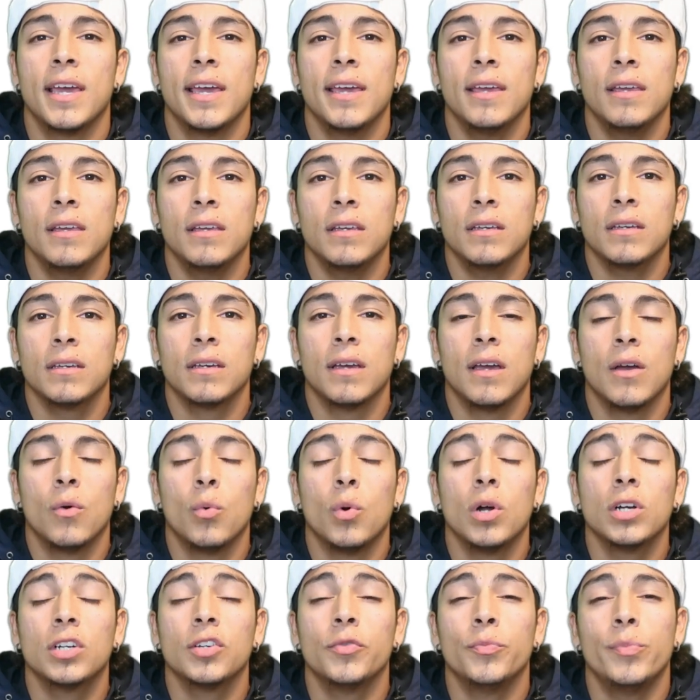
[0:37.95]
gang
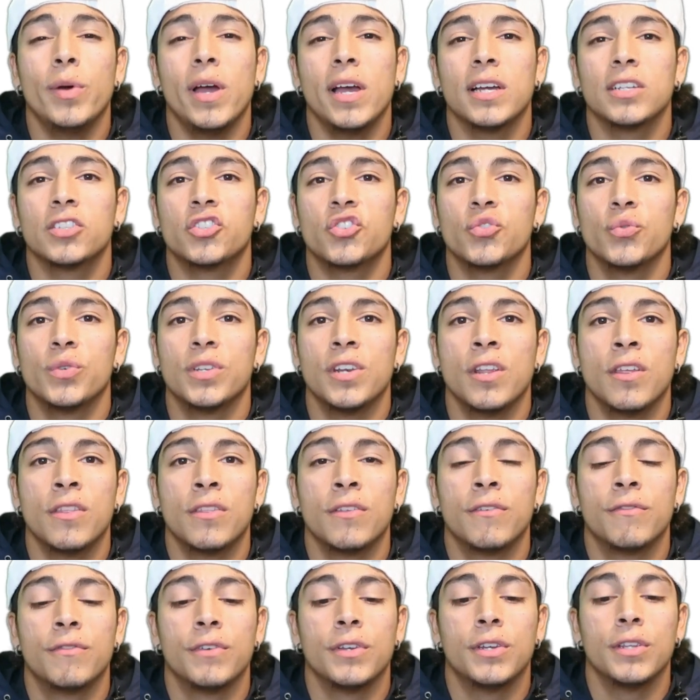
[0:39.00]
and welcome back to
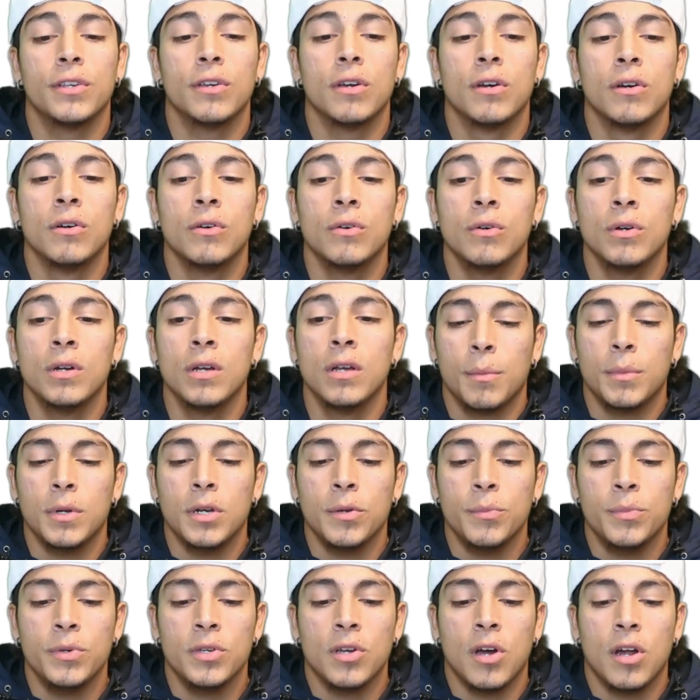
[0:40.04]
another video. I'm
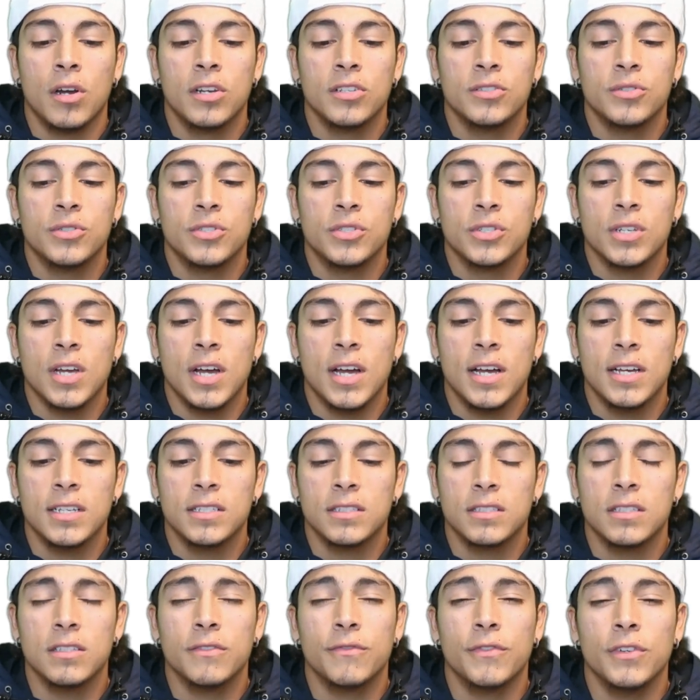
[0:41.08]
gonna be honest with you
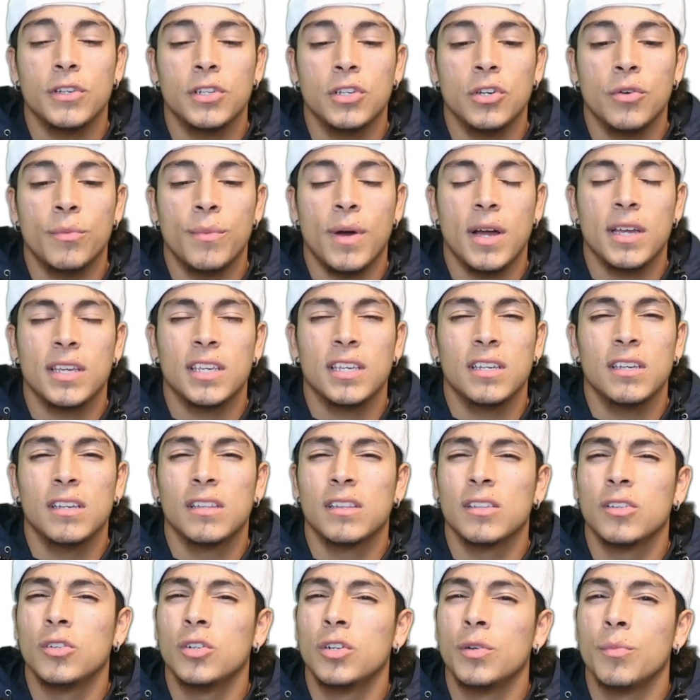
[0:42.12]
guys, this video might
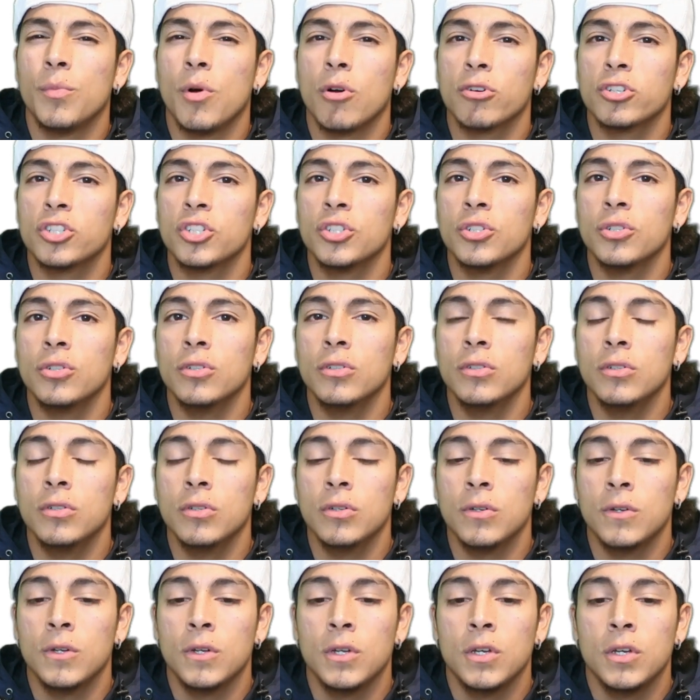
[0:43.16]
get a little emotional
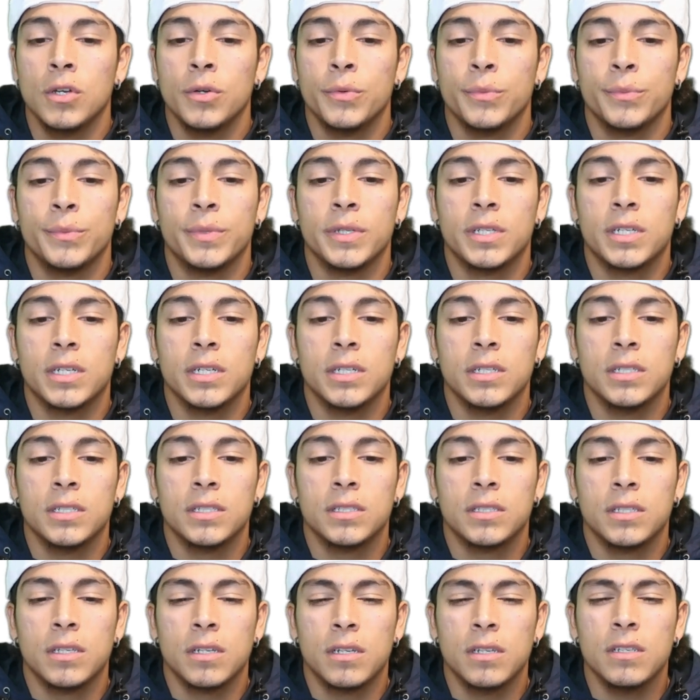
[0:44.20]

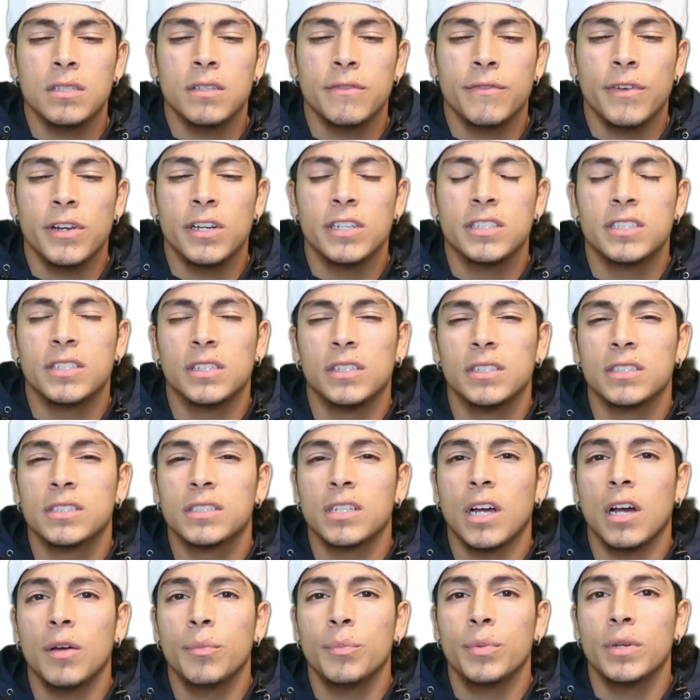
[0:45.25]
because it is a very serious
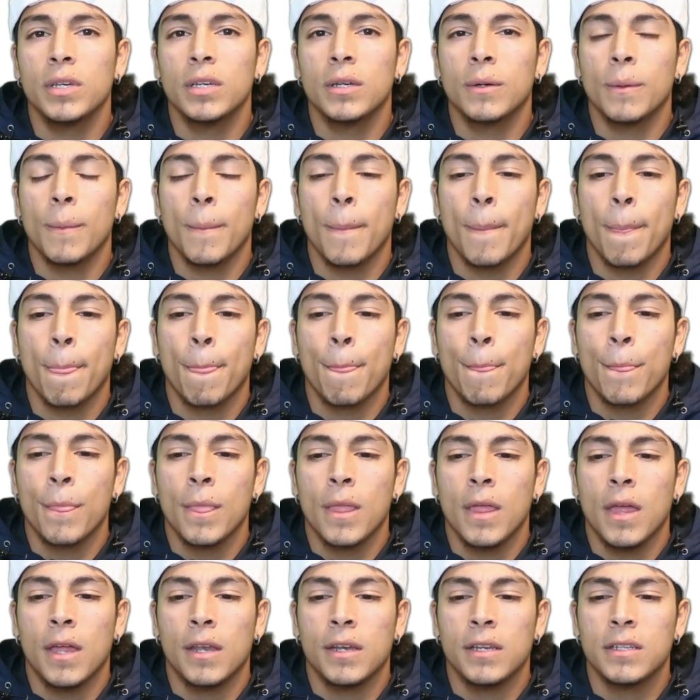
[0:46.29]
topic
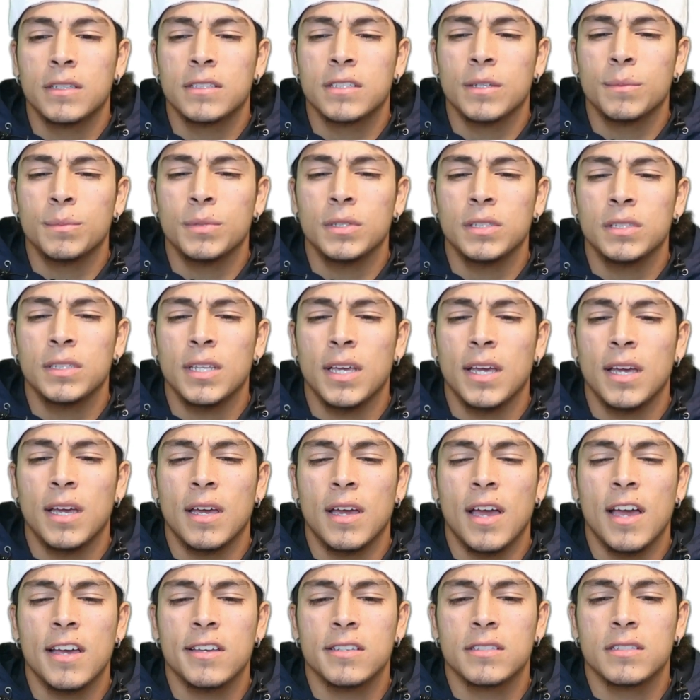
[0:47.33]
and it's something
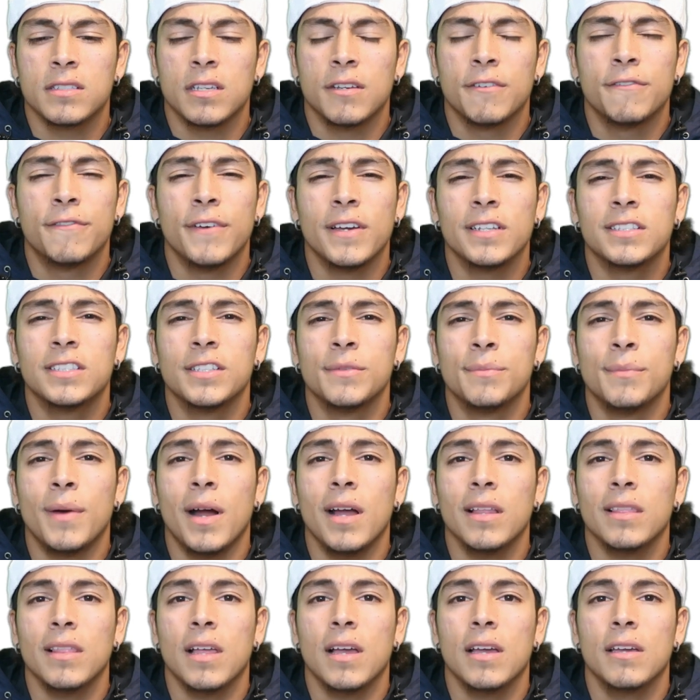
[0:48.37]
that has affected
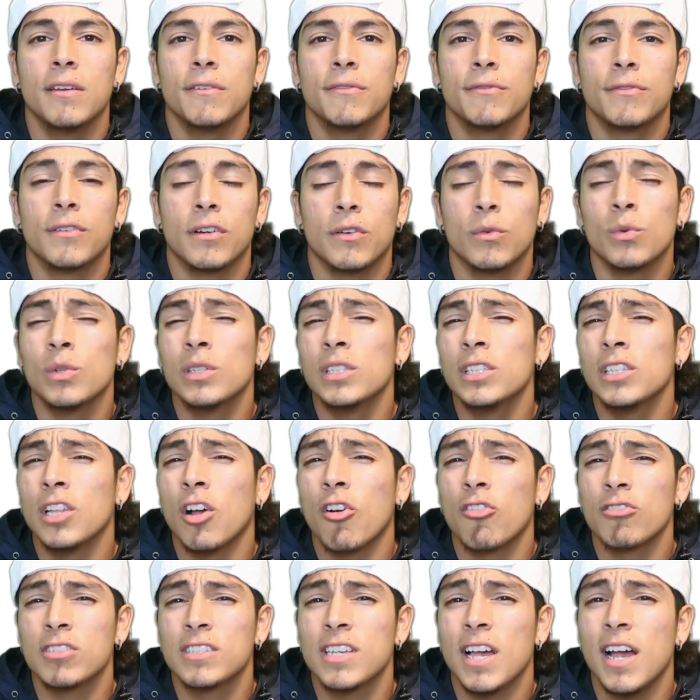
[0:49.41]
my life for a really
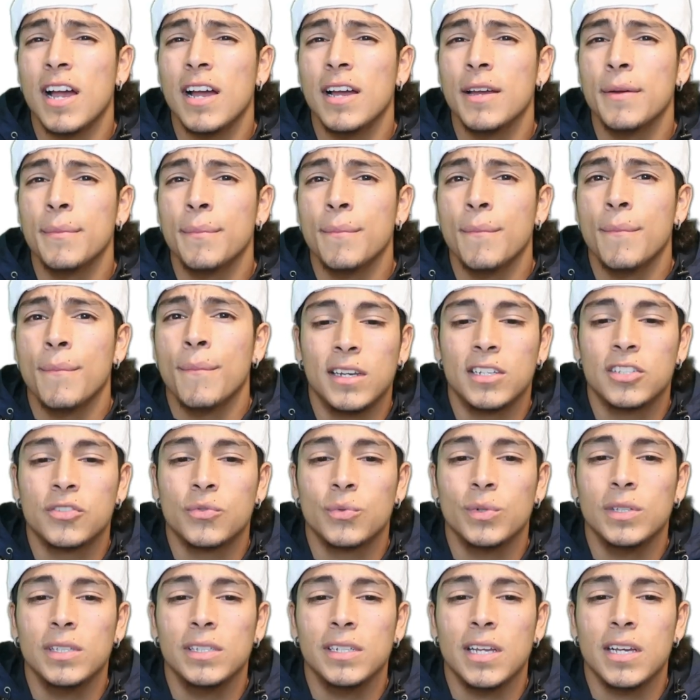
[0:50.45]
long time and
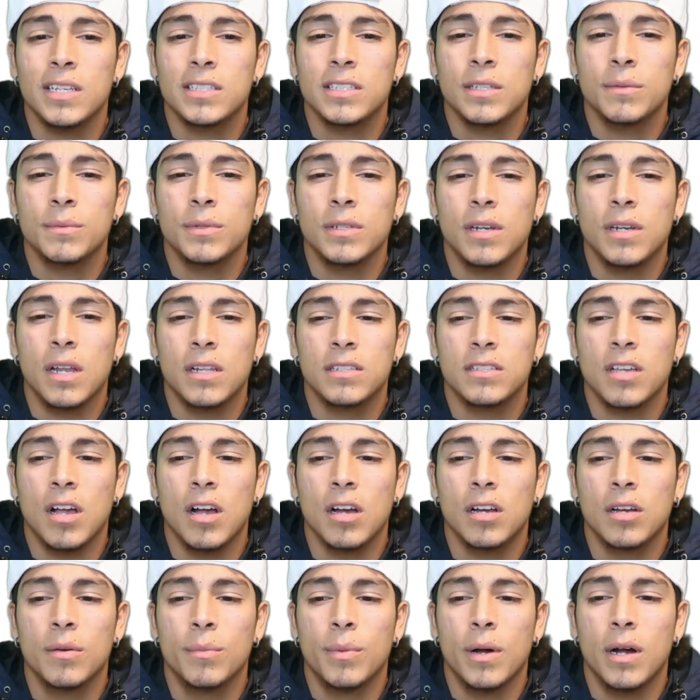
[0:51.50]
it's really not something I
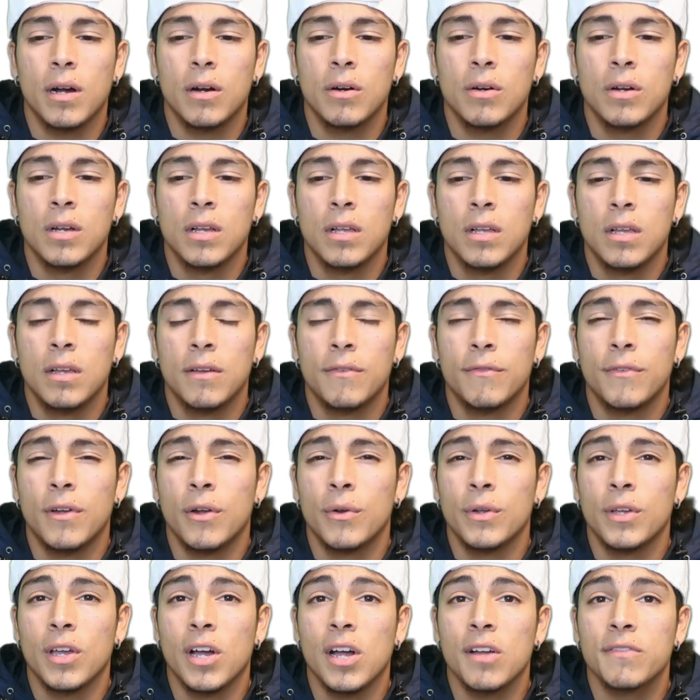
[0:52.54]
talk about
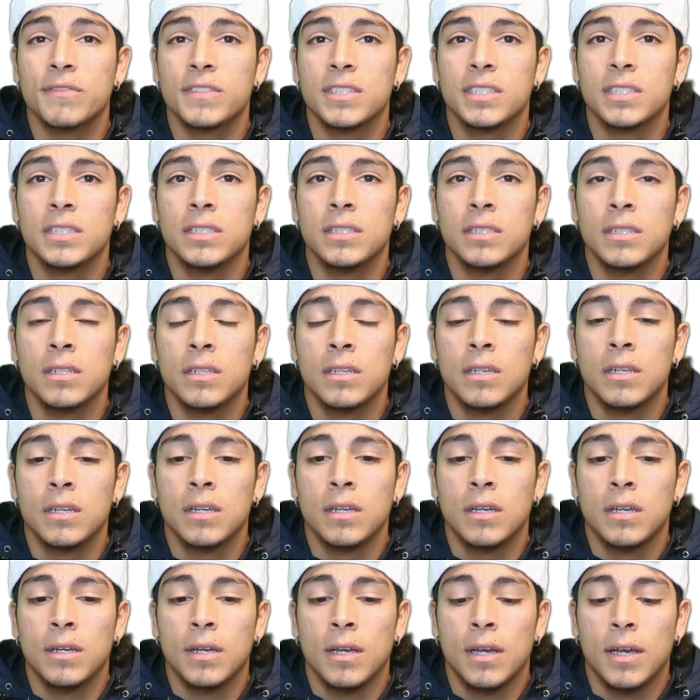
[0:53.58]
very often
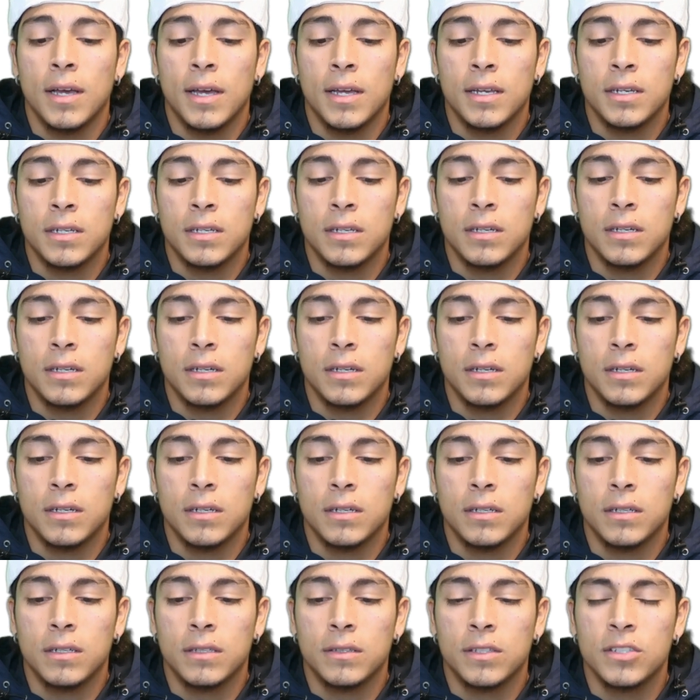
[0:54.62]
and
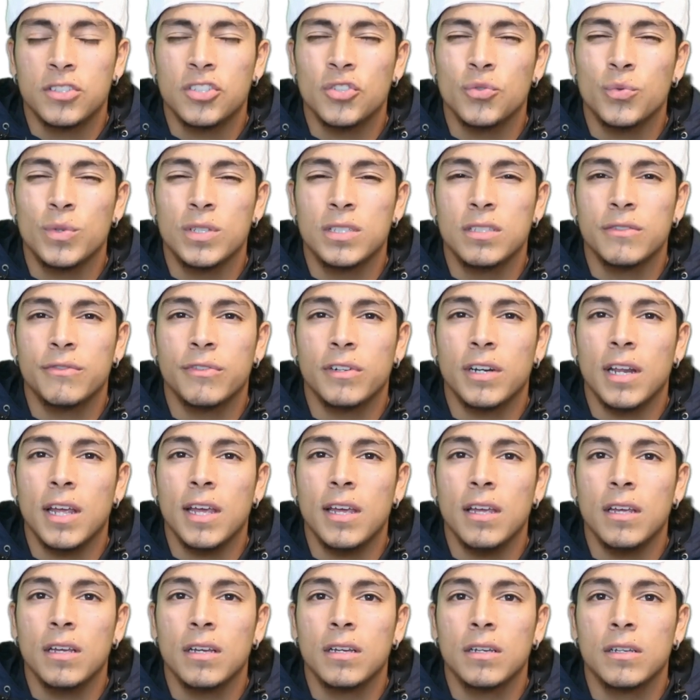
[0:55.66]
uh, there's a reason for
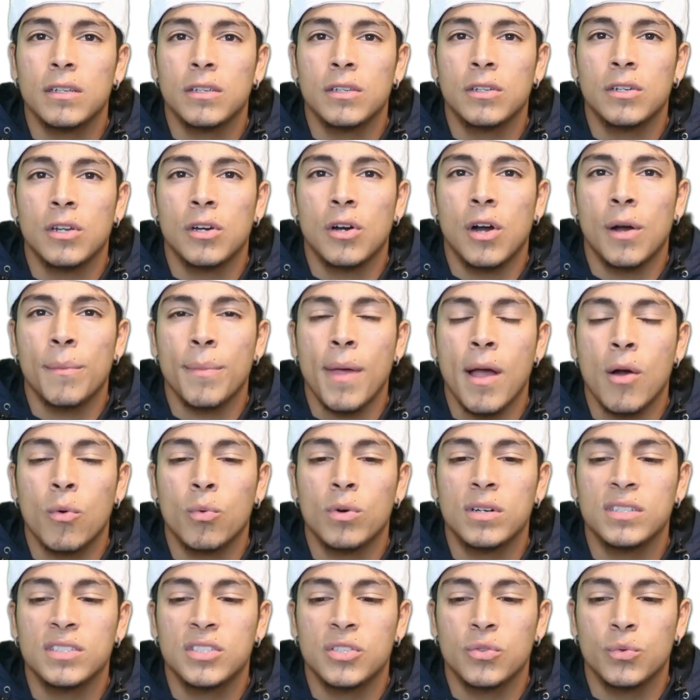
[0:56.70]
that. You know, I'm not
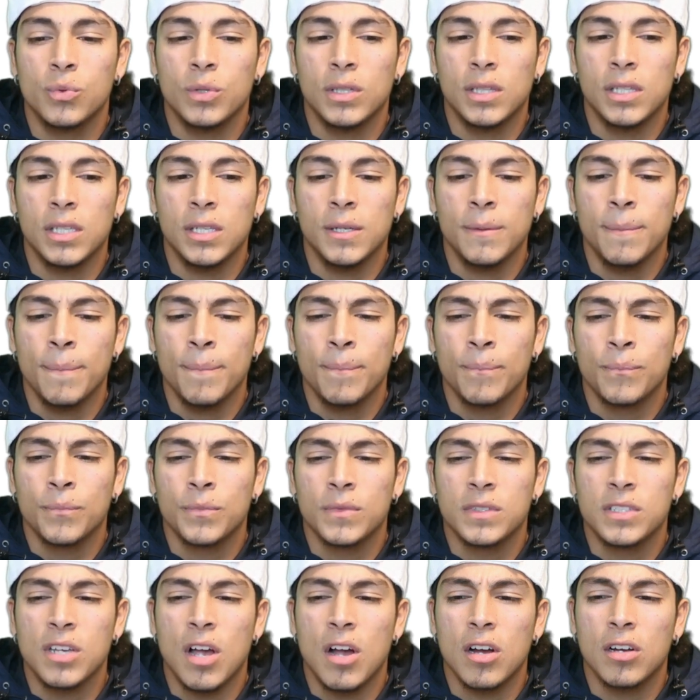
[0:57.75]
one to really
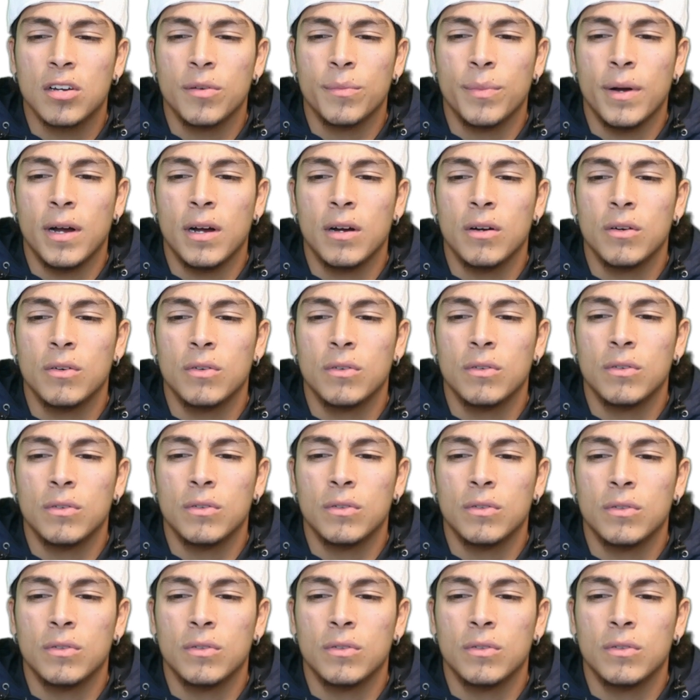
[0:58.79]
talk about